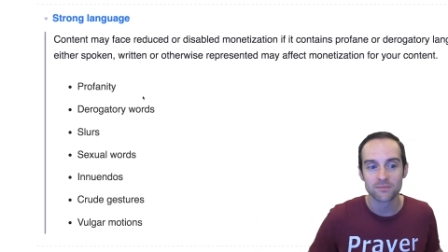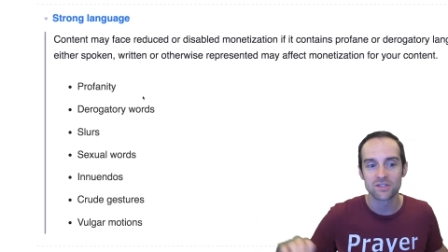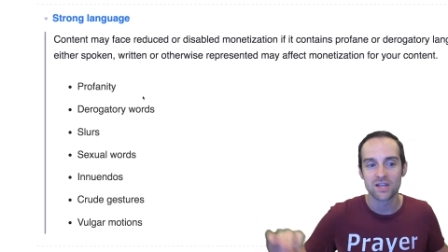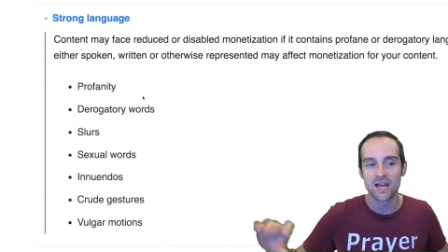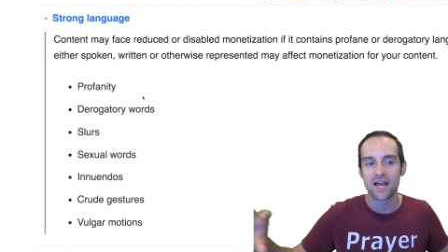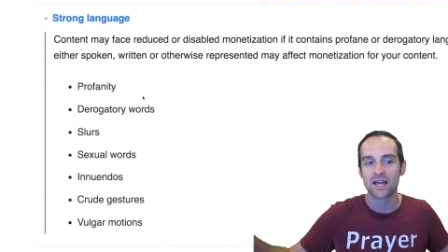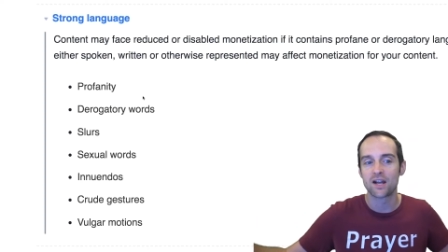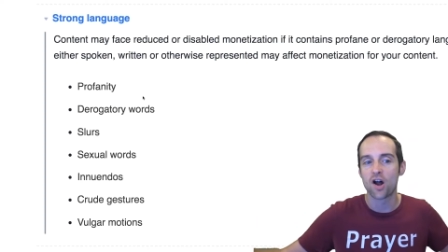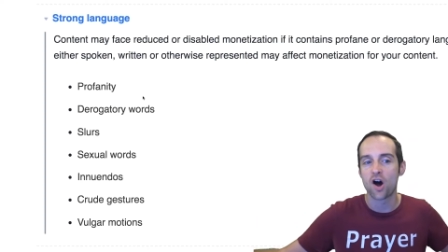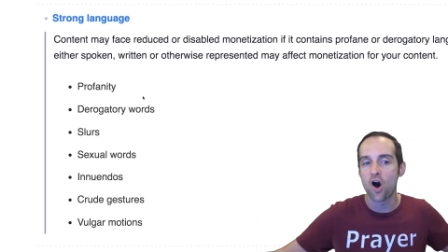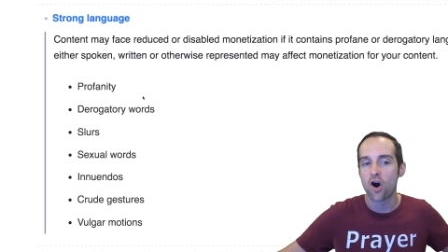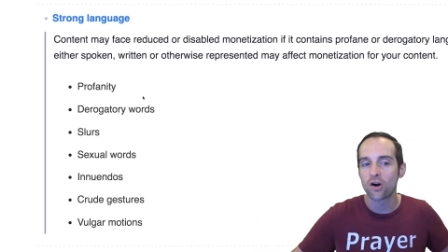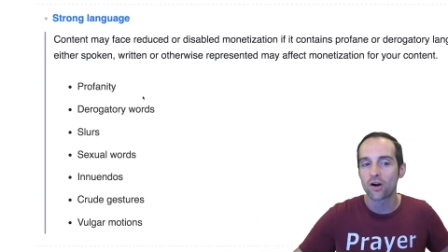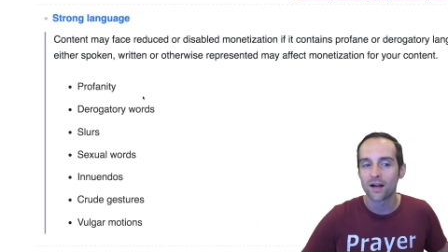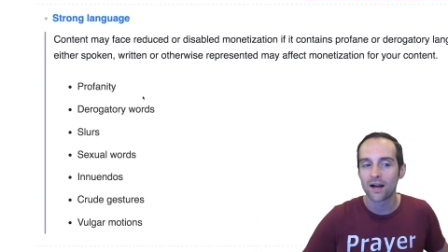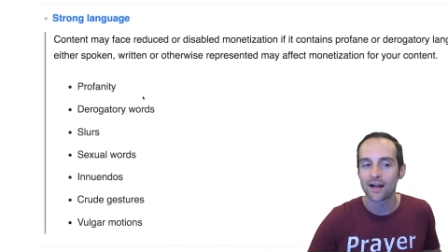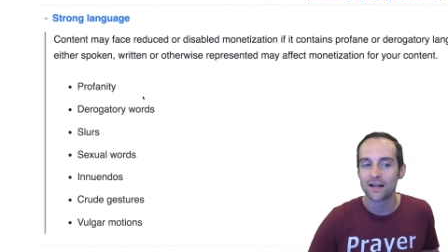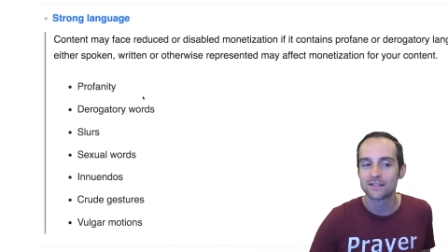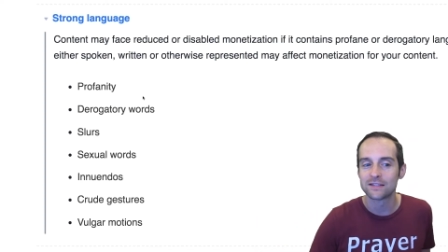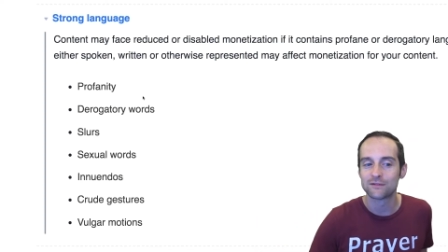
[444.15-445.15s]
and all
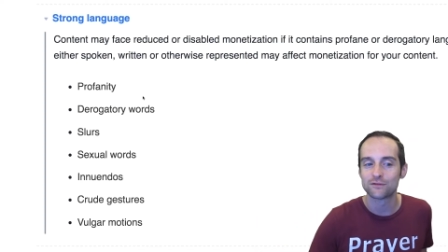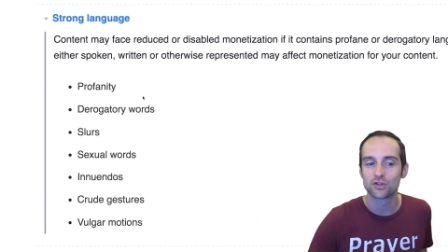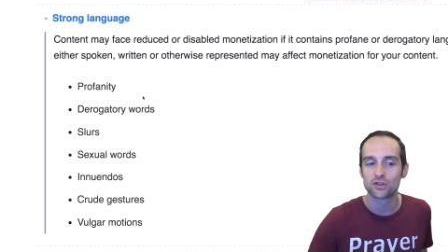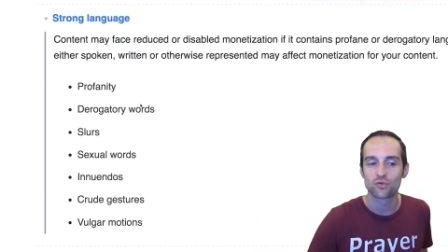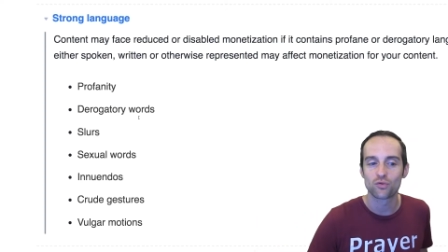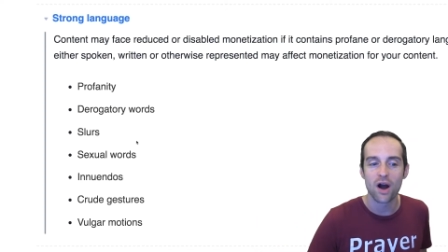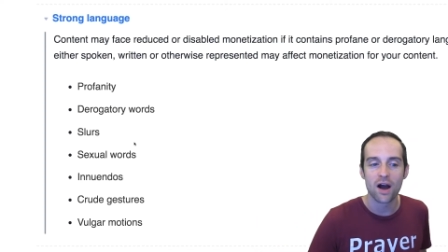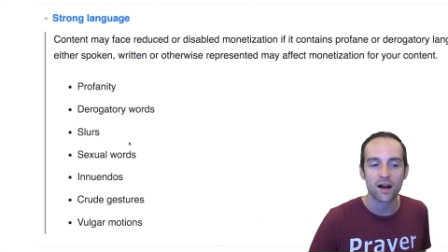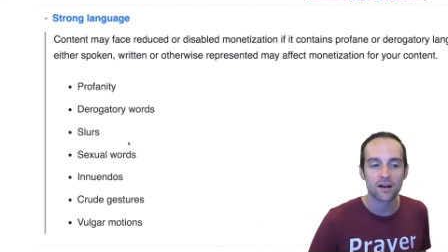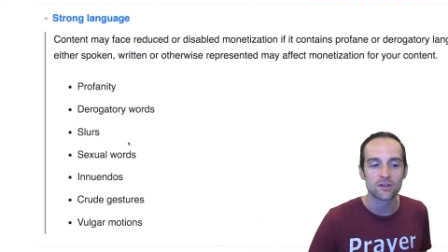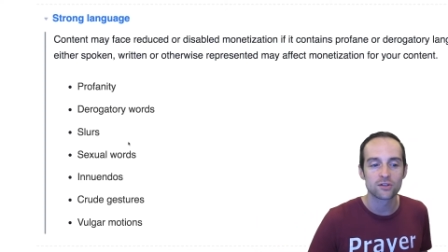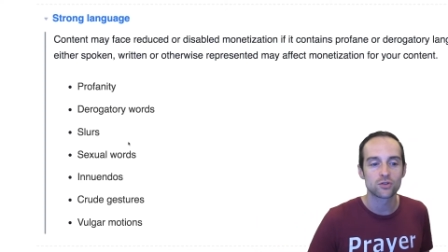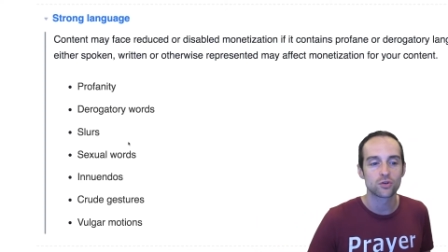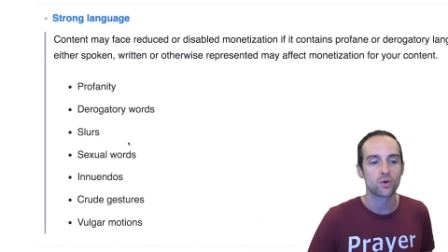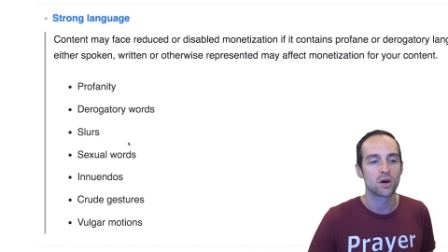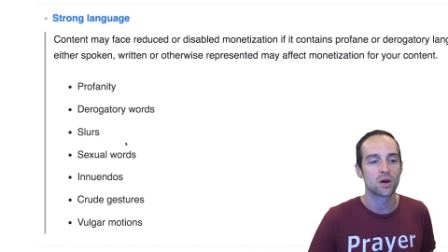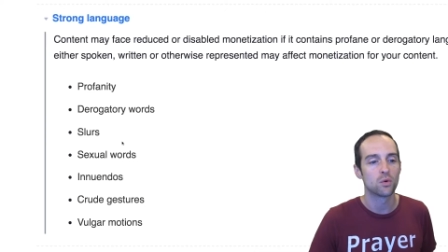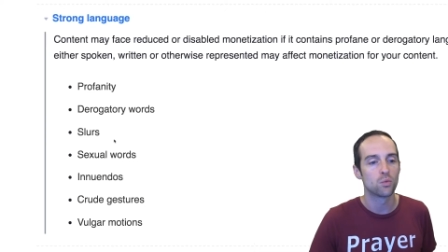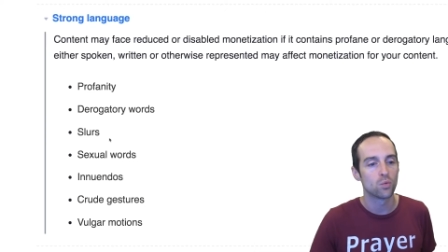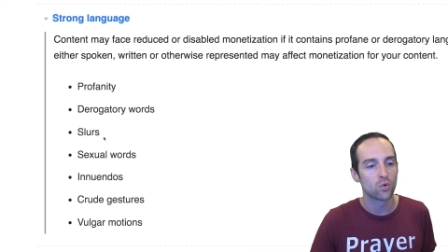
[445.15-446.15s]
kinds of
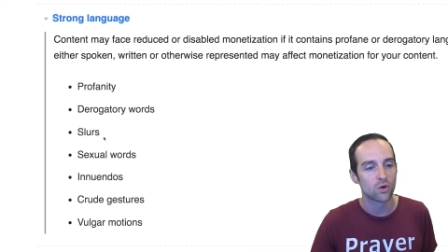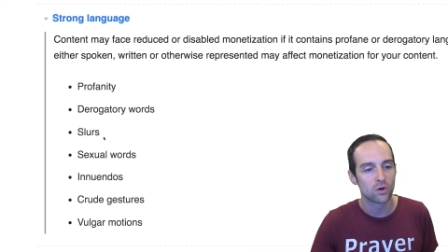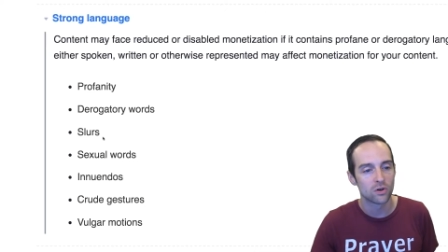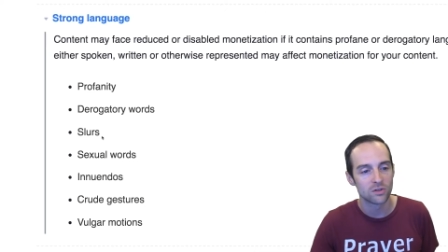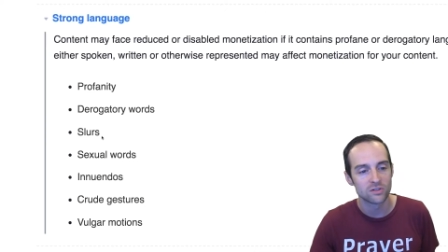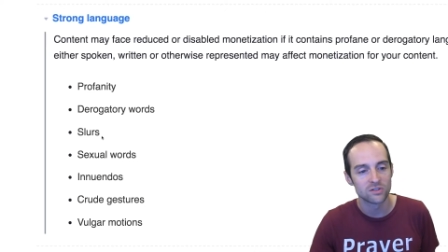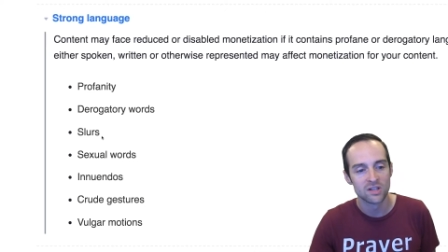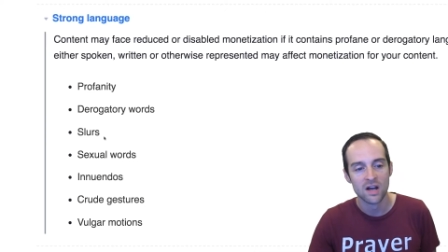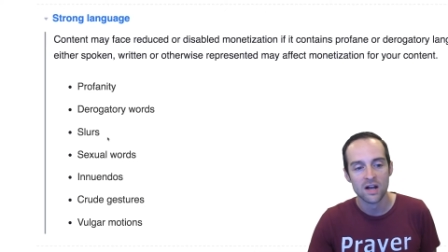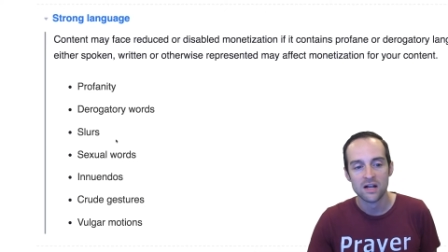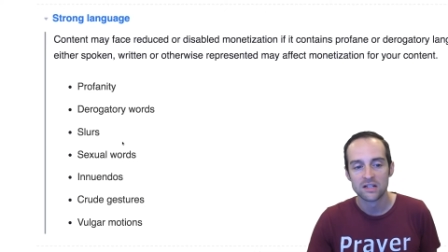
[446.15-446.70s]
derogatory words,